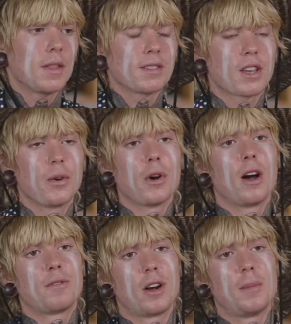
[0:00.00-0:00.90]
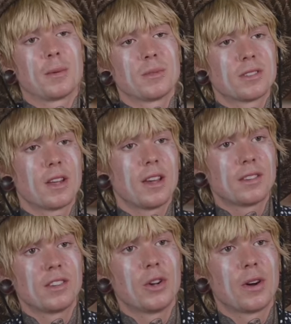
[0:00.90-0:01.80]
things get rough or I make
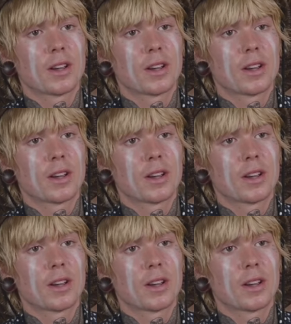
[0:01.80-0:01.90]
mistakes, you know,